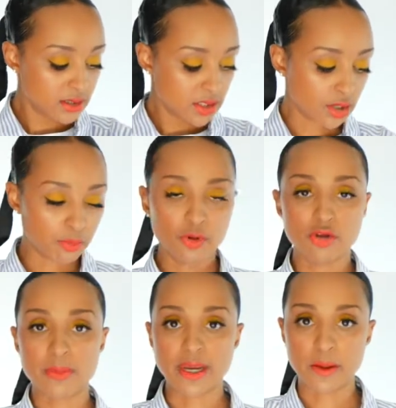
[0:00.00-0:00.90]
you know, pull
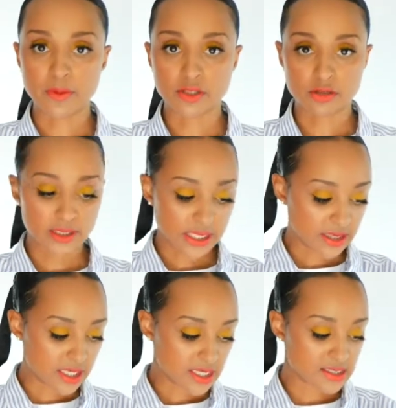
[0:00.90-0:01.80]
mine up a little bit
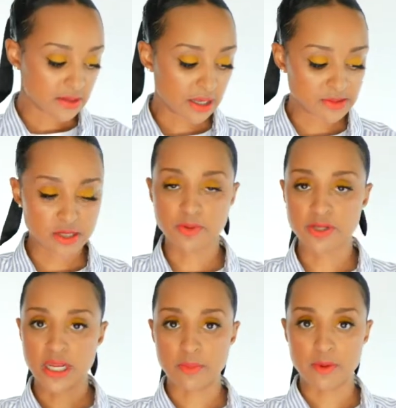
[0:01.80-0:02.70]
like this. Sometimes I'll
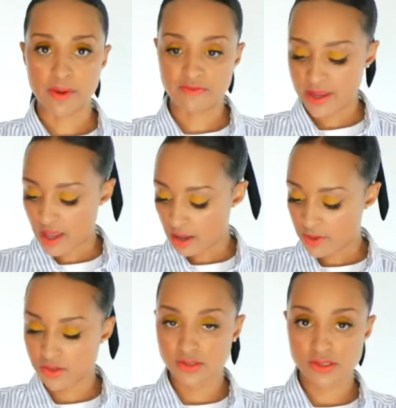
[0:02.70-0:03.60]
pull it up above my
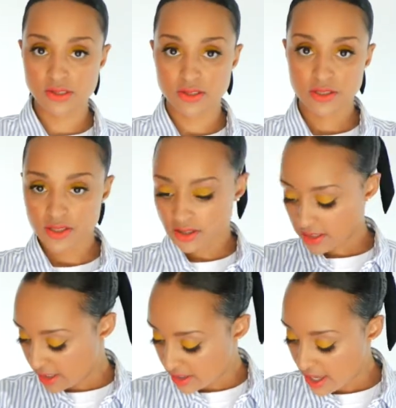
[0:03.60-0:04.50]
elbows
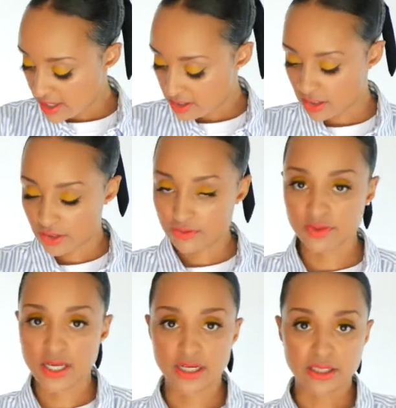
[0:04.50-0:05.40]
like that, you know,
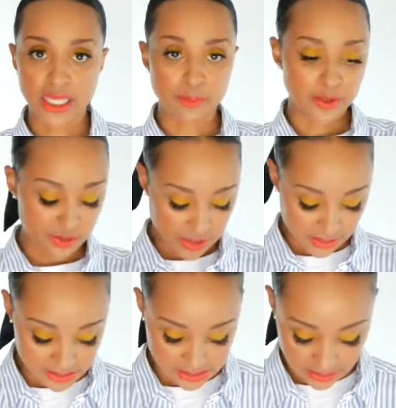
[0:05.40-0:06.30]
kind of like balloon out
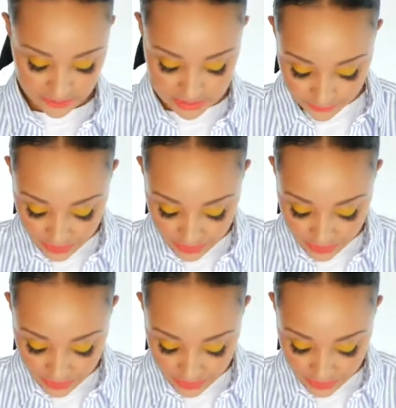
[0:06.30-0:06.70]
the sleeves.